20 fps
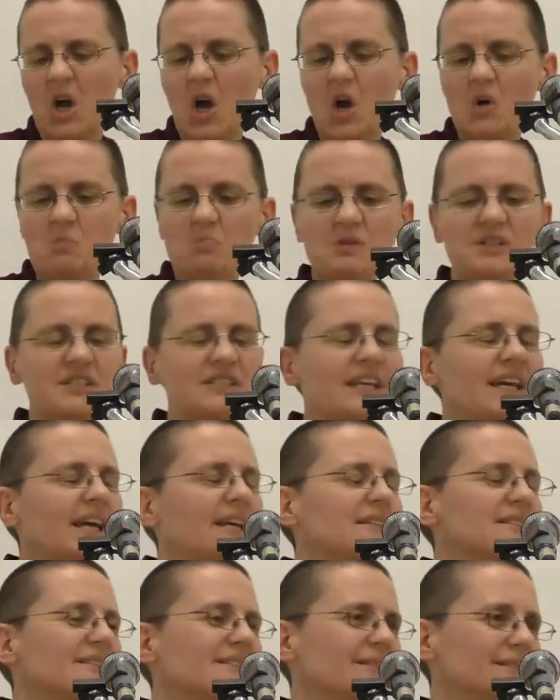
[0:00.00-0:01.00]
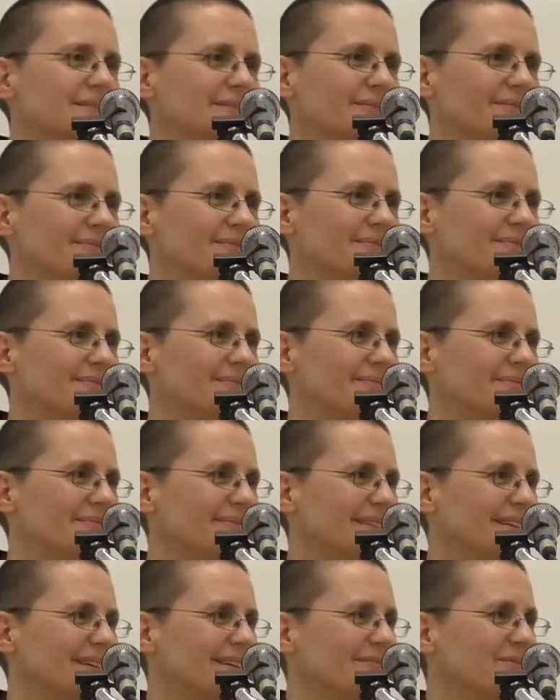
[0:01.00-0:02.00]
Hopeless case.
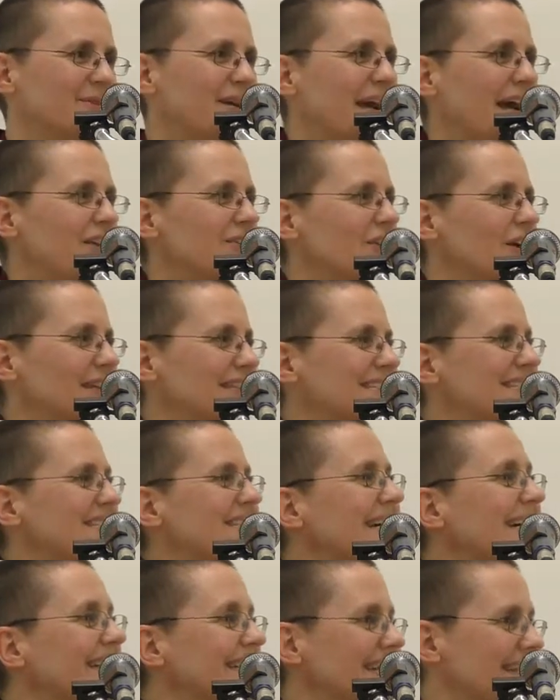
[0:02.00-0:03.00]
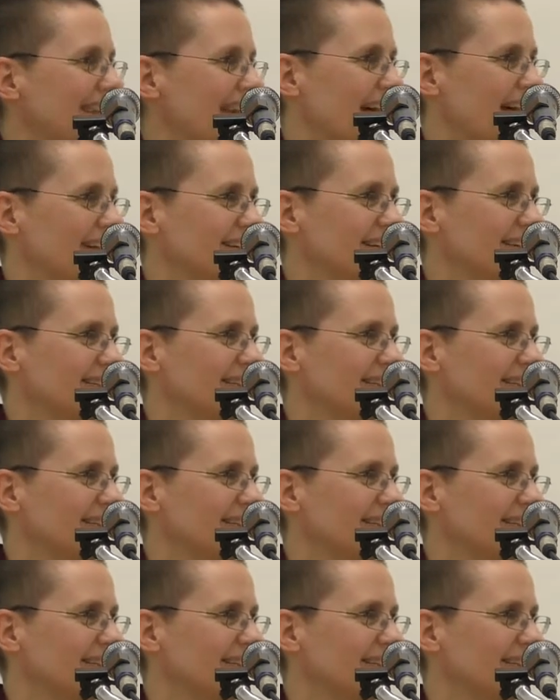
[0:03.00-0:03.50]
We kind of get stuck in that.